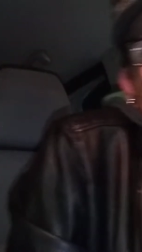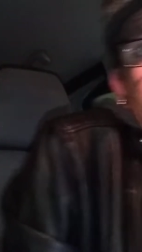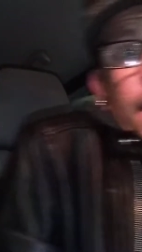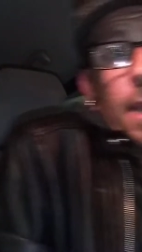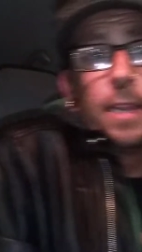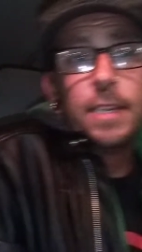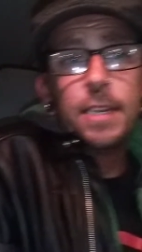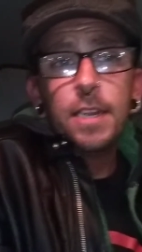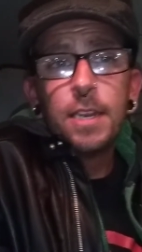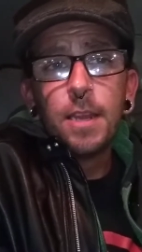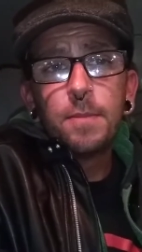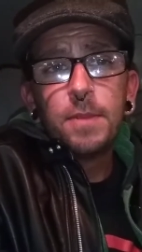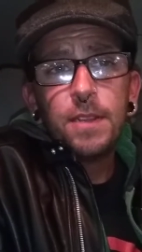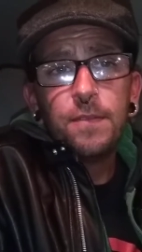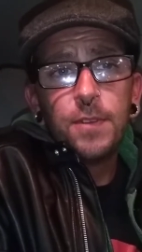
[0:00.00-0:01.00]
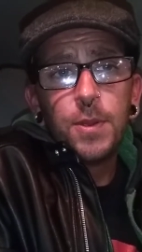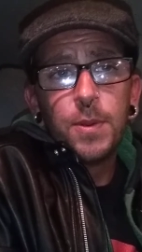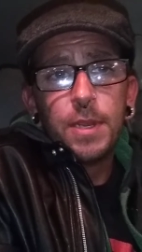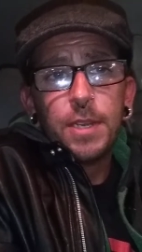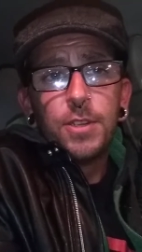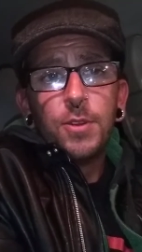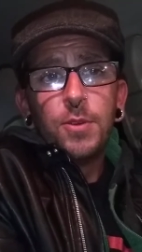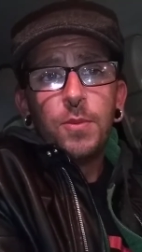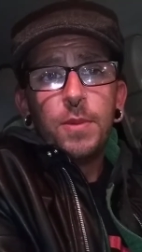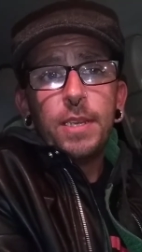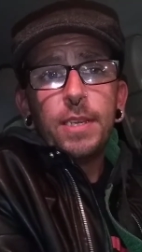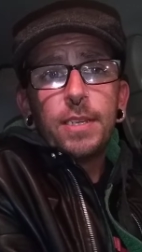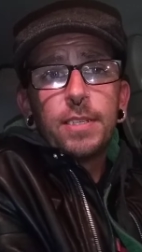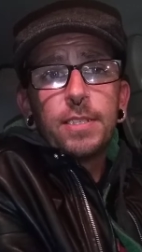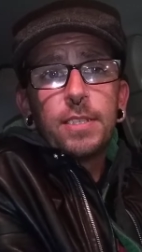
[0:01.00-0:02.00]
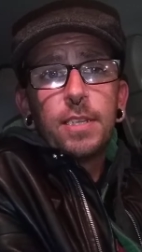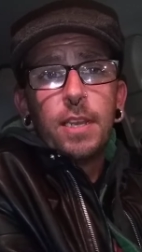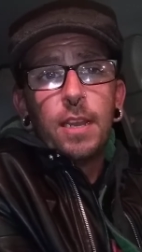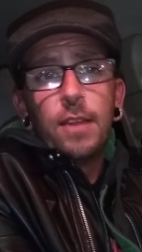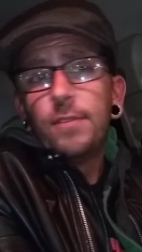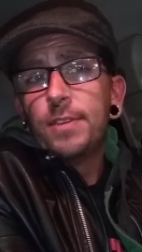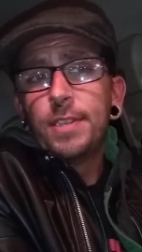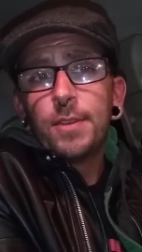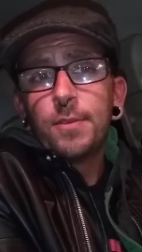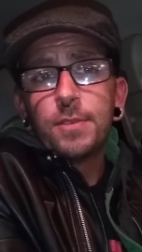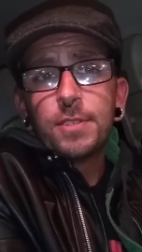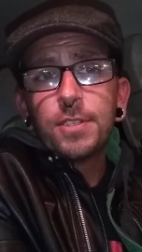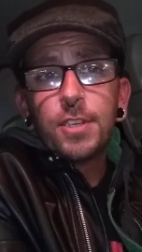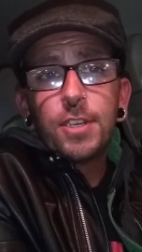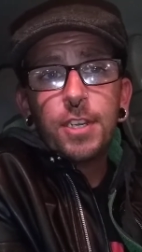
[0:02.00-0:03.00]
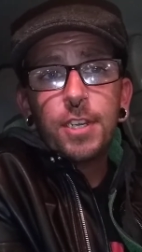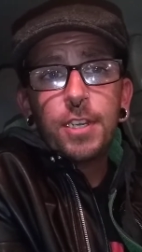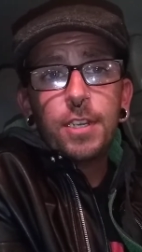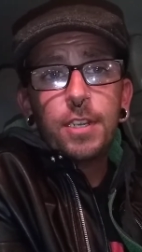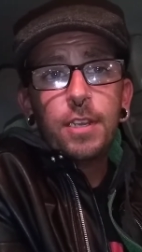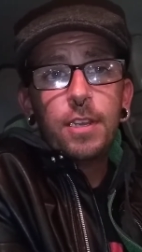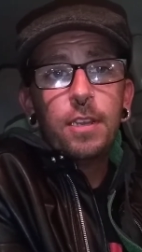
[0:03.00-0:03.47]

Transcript: I did an update video at two weeks. Everything was good.